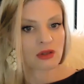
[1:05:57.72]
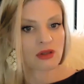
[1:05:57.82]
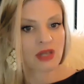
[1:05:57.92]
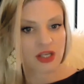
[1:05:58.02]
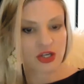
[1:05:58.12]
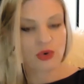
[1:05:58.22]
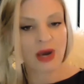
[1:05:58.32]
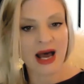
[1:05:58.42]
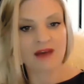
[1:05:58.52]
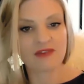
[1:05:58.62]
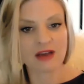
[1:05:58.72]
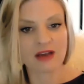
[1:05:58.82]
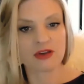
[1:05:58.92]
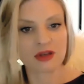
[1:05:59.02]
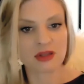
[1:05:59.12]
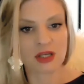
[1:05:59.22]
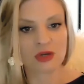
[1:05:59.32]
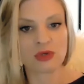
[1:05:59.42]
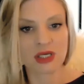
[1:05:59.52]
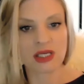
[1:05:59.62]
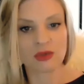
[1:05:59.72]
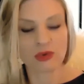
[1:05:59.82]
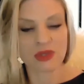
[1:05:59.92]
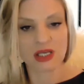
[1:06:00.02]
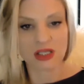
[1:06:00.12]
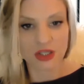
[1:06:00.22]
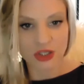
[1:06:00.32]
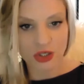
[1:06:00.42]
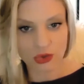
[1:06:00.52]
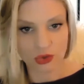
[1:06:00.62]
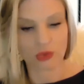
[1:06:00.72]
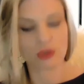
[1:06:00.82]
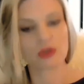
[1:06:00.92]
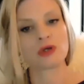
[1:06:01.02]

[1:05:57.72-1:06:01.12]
that you have everything that you need within you